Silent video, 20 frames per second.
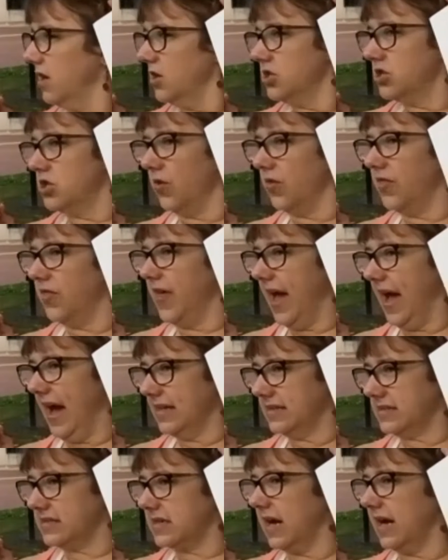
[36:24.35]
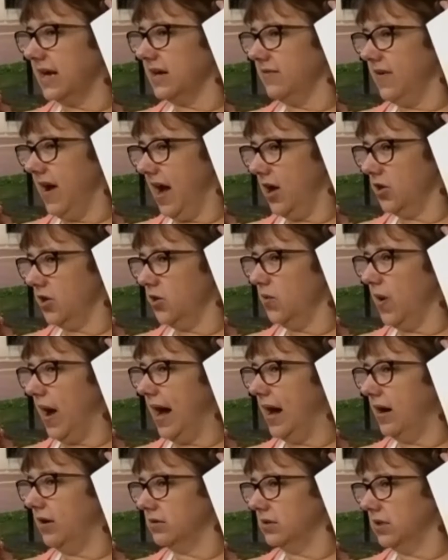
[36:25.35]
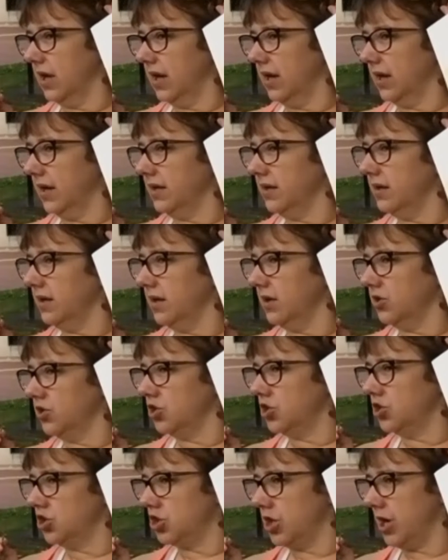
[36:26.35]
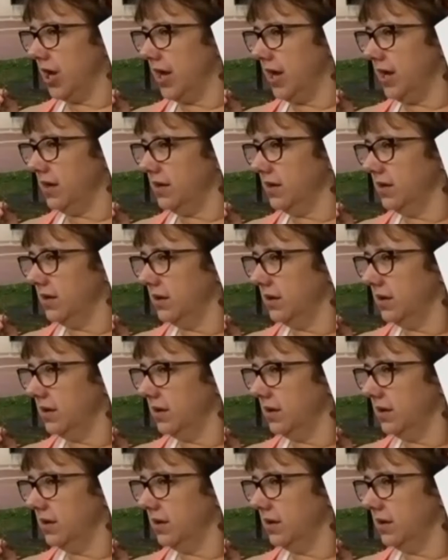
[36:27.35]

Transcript: So that's kind of how you outline in shade.